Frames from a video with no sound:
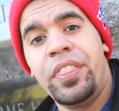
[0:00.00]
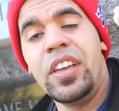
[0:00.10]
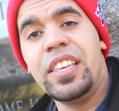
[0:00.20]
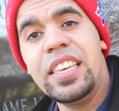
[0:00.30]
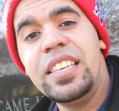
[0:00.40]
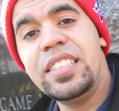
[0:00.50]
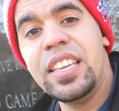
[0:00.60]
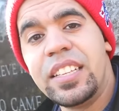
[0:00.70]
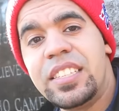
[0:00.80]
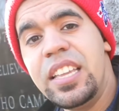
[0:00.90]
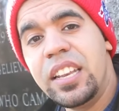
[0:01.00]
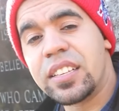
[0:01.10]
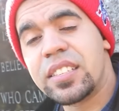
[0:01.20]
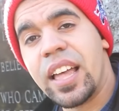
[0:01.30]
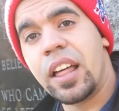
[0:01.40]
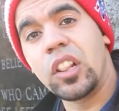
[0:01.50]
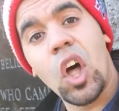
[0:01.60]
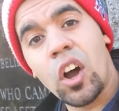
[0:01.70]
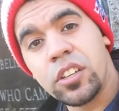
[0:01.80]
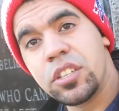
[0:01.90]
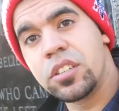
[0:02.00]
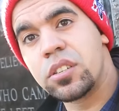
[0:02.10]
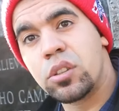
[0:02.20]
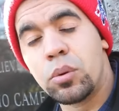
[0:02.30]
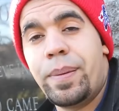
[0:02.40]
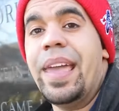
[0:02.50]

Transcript: the Yeezy Adidas that launches through